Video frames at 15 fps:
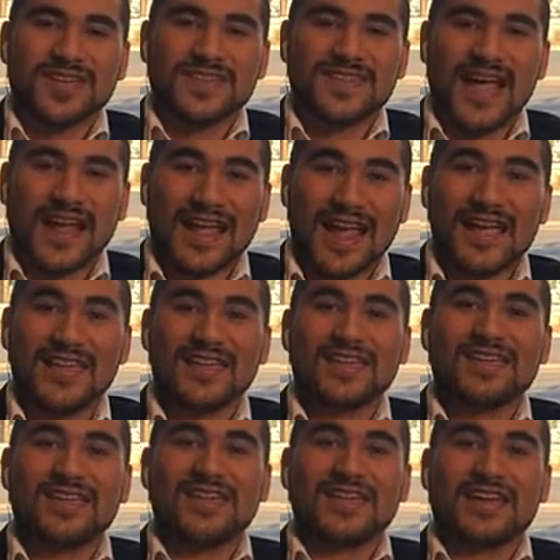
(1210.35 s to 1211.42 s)
that guy,
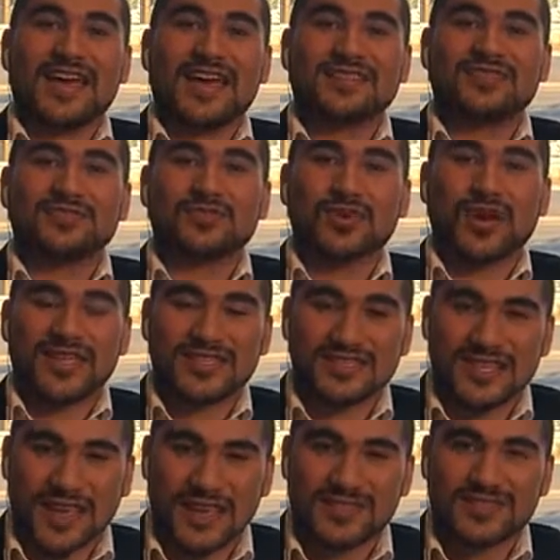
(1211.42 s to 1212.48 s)
he had to try
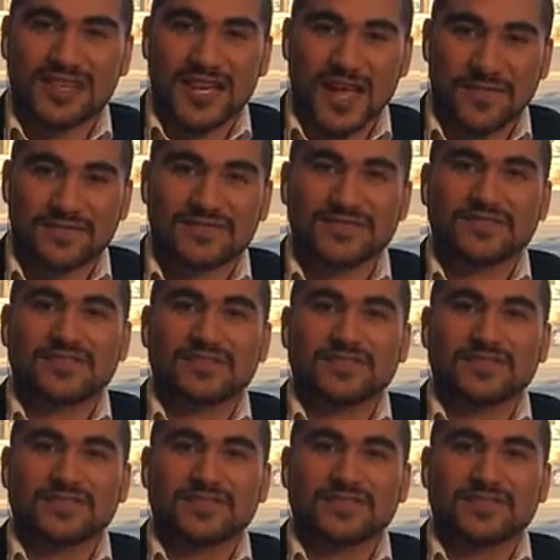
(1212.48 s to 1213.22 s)
10 times